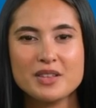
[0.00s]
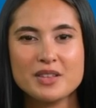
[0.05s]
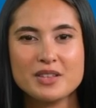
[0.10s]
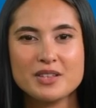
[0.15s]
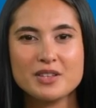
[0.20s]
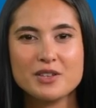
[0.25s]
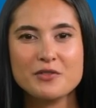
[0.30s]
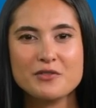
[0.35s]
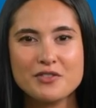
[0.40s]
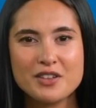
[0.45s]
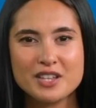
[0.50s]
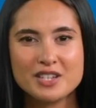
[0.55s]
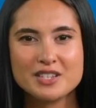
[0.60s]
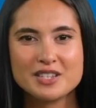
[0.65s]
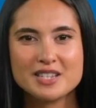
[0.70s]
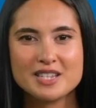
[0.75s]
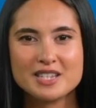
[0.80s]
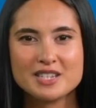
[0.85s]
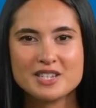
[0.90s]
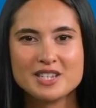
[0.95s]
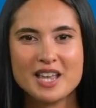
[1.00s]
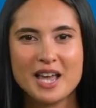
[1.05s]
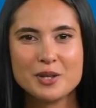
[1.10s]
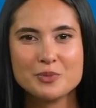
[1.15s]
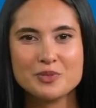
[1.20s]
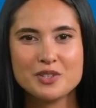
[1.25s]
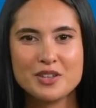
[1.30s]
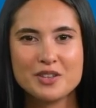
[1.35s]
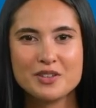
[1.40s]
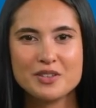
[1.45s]
To finish this
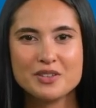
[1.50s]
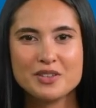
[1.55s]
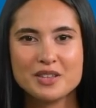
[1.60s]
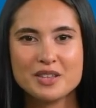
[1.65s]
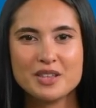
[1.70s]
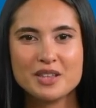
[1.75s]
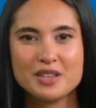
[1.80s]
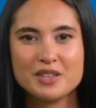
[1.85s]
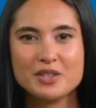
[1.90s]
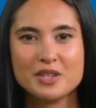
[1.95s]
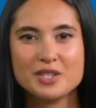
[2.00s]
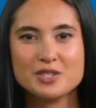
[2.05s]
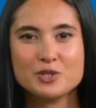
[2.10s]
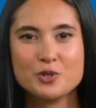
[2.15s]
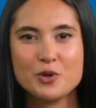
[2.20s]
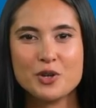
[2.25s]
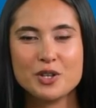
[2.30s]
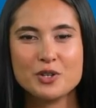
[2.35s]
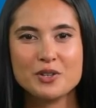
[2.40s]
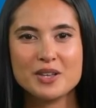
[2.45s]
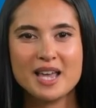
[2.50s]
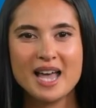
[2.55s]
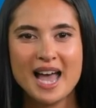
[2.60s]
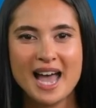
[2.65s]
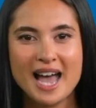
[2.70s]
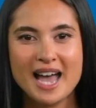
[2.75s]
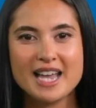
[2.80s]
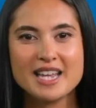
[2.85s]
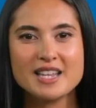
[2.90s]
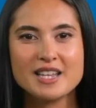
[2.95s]
chapter, let's quickly
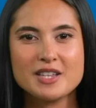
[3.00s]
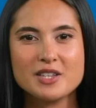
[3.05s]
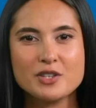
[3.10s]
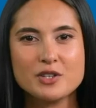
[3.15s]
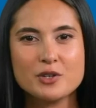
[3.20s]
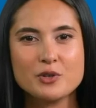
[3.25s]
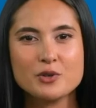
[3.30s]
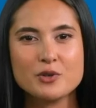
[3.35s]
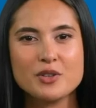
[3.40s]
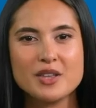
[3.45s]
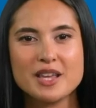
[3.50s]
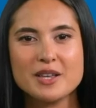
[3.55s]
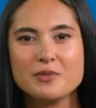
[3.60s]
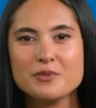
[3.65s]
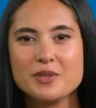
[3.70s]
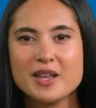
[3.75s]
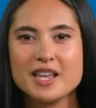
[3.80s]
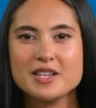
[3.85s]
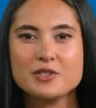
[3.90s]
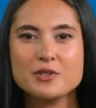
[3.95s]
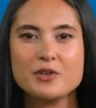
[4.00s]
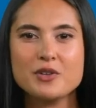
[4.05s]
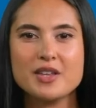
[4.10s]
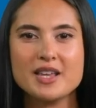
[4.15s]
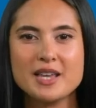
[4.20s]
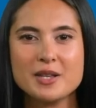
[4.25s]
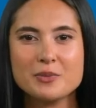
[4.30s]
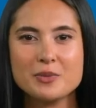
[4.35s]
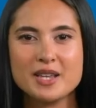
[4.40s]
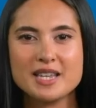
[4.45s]
add a new lead
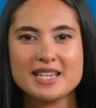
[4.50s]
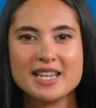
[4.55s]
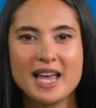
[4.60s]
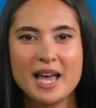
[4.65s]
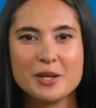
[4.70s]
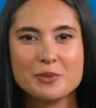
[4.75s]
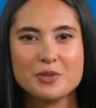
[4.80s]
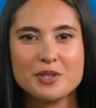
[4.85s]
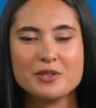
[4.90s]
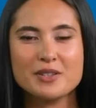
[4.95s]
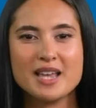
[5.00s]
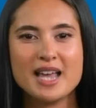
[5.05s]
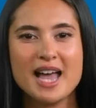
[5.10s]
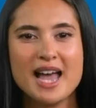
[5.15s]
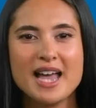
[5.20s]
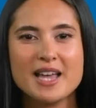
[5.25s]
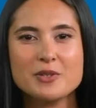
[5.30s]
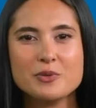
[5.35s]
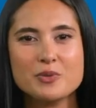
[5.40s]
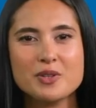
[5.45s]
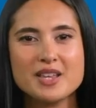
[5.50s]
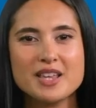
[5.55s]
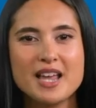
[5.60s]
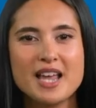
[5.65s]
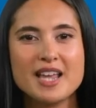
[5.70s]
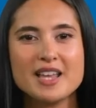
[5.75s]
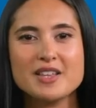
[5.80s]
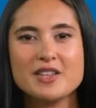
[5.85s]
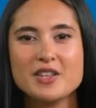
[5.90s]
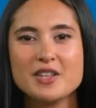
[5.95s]
manually by tapping the Add Lead
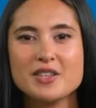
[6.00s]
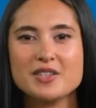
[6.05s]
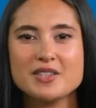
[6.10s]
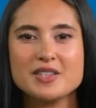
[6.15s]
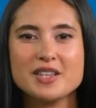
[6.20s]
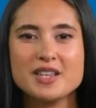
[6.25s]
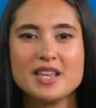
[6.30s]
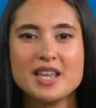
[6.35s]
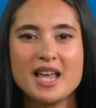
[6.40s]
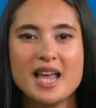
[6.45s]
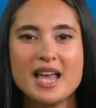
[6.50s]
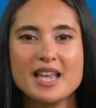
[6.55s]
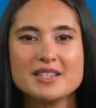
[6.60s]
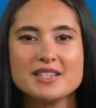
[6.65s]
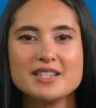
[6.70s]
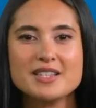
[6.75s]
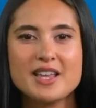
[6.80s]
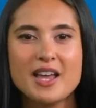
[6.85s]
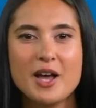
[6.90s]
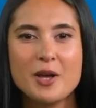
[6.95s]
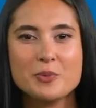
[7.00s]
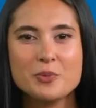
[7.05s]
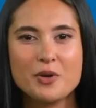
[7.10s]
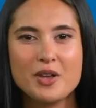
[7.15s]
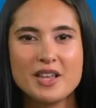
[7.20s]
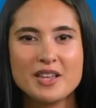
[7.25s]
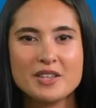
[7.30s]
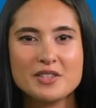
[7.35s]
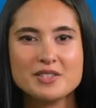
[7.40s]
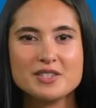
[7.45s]
icon at the top
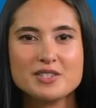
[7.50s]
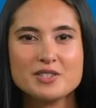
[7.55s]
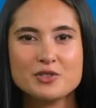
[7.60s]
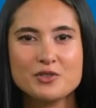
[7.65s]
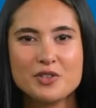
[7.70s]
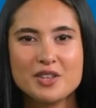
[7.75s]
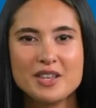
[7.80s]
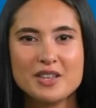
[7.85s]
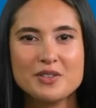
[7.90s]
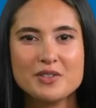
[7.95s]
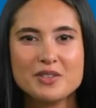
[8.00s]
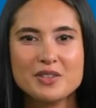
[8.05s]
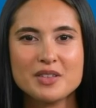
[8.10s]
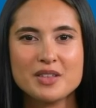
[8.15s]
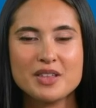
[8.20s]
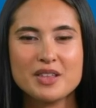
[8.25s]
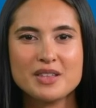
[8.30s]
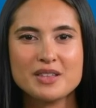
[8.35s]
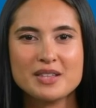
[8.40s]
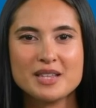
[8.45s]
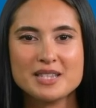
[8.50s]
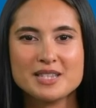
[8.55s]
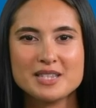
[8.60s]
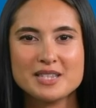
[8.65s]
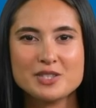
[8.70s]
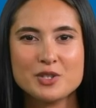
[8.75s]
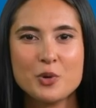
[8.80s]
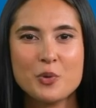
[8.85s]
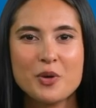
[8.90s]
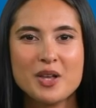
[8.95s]
right of the screen. This
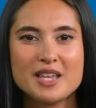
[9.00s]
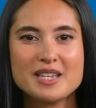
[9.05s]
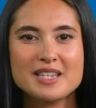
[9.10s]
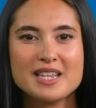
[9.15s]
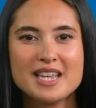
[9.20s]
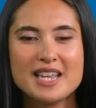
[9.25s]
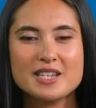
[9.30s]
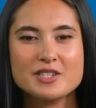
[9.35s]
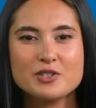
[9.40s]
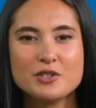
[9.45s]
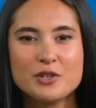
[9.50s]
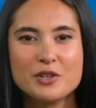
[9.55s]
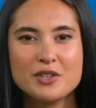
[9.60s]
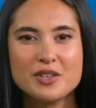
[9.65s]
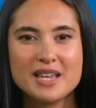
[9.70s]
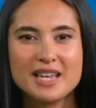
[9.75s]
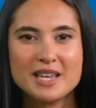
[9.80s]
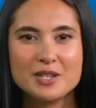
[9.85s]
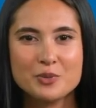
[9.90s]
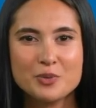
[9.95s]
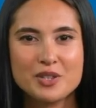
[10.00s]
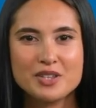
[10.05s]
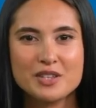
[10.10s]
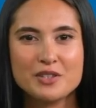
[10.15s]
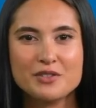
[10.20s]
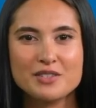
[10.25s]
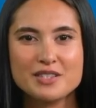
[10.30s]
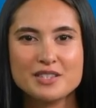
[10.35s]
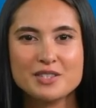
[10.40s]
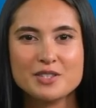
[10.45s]
is a way to enter a lead when
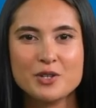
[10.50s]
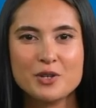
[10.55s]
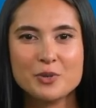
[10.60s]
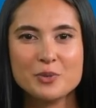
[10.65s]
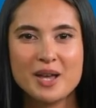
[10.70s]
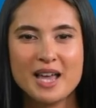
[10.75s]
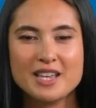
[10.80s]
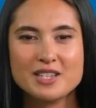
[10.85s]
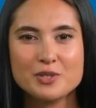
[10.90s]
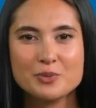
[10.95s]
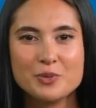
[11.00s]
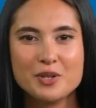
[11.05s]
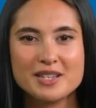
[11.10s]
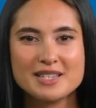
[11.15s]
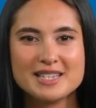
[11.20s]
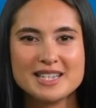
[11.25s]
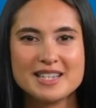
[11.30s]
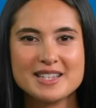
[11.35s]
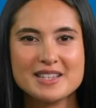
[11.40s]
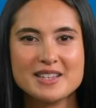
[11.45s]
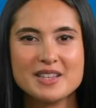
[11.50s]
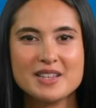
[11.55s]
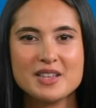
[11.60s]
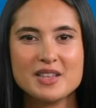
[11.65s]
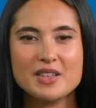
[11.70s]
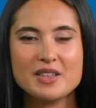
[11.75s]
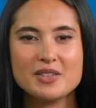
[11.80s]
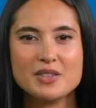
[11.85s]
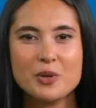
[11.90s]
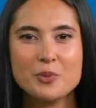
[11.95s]
there is no badge present,
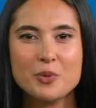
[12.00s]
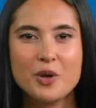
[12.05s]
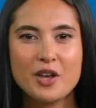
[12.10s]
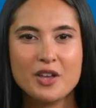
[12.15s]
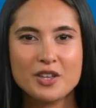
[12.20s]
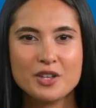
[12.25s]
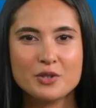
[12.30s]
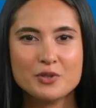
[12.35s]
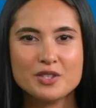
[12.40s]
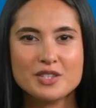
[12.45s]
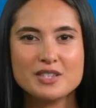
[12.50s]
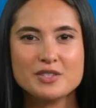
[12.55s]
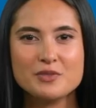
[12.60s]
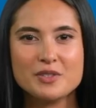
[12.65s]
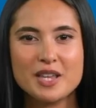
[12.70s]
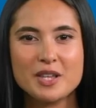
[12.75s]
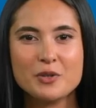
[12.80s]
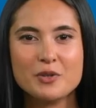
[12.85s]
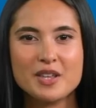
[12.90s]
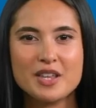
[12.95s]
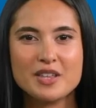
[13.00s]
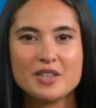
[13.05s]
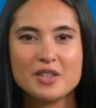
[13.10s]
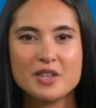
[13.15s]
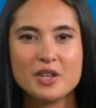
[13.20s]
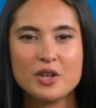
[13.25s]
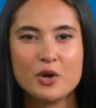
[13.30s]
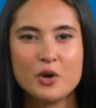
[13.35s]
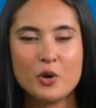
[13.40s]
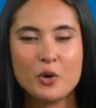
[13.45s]
the barcode is failing,
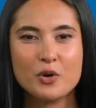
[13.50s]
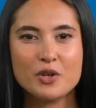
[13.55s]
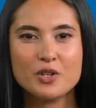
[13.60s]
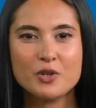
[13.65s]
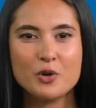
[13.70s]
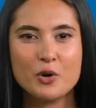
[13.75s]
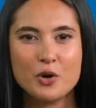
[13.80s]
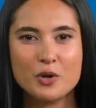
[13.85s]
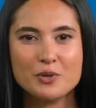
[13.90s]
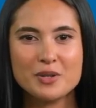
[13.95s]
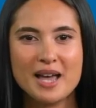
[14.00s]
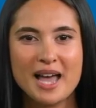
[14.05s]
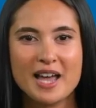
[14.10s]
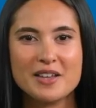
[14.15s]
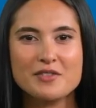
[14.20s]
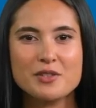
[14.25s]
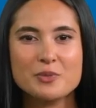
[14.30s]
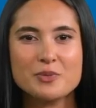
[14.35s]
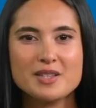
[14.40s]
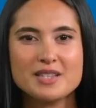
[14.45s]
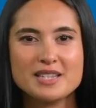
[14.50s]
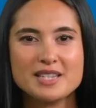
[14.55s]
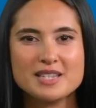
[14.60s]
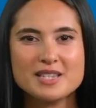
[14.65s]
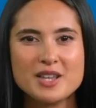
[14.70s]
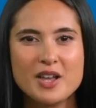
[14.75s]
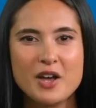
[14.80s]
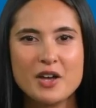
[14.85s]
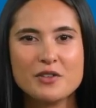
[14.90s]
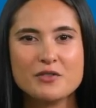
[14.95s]
or you only have a business
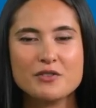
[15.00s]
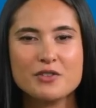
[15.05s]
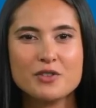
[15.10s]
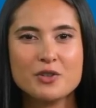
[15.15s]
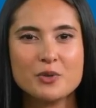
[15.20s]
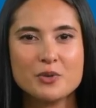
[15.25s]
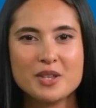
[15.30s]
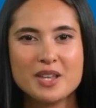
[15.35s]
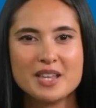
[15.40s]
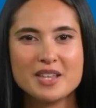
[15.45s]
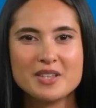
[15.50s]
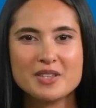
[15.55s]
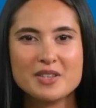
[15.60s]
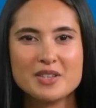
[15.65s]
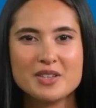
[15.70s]
card from the lead.